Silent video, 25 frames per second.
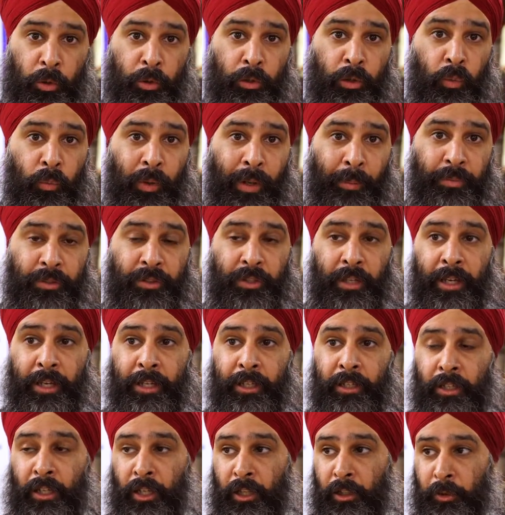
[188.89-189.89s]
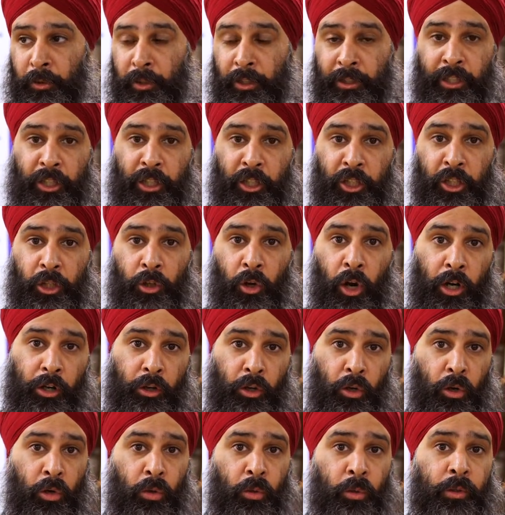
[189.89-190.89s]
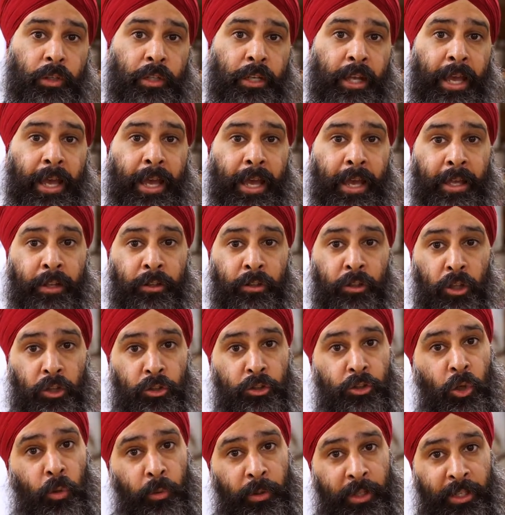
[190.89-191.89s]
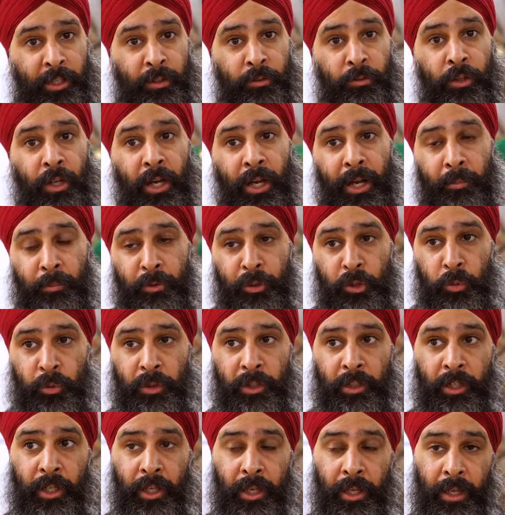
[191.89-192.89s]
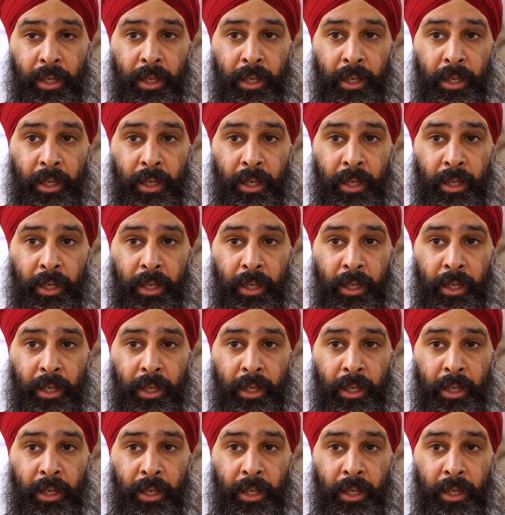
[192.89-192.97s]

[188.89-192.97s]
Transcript: to the website, look at the QR code, and donate between